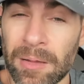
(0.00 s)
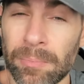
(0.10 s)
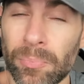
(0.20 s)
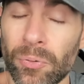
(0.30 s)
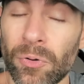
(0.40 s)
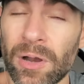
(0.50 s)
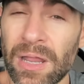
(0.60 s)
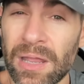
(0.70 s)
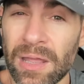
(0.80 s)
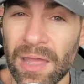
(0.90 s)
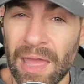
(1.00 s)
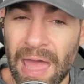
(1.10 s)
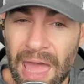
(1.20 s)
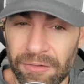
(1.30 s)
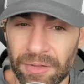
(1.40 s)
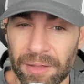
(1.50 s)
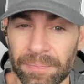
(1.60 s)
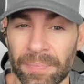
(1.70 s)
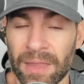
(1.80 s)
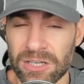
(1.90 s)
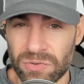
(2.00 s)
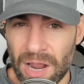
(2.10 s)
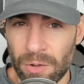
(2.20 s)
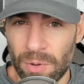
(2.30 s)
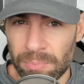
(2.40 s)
pre-halving. That's right.